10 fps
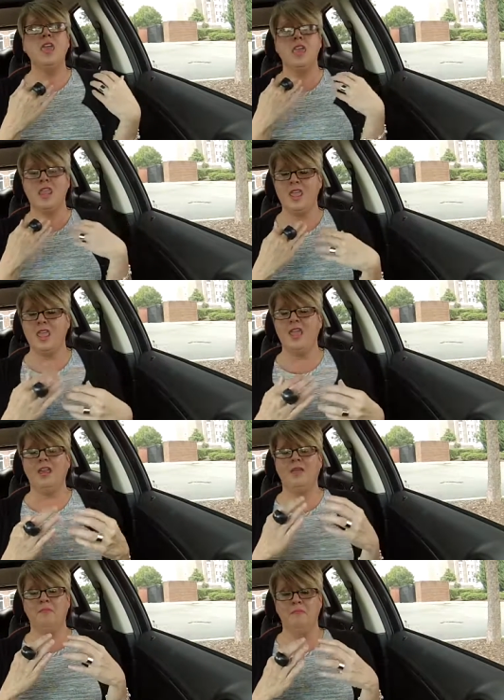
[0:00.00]
and it
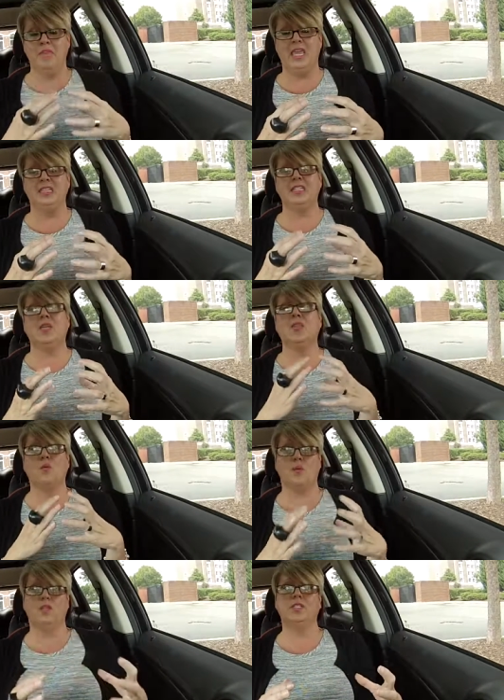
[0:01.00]
meant the
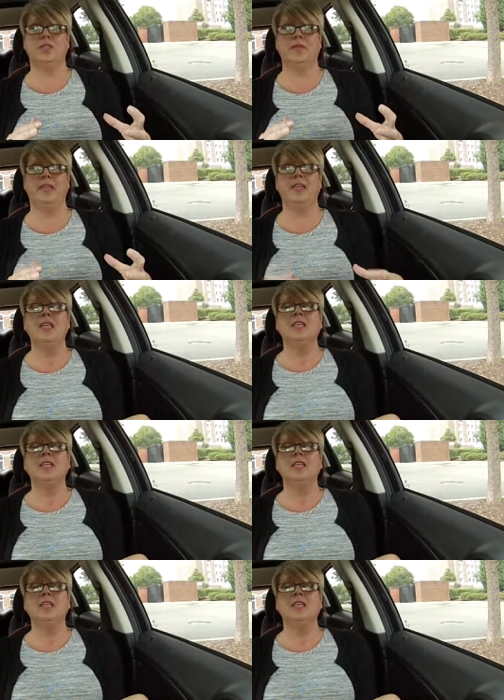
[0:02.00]
world to me.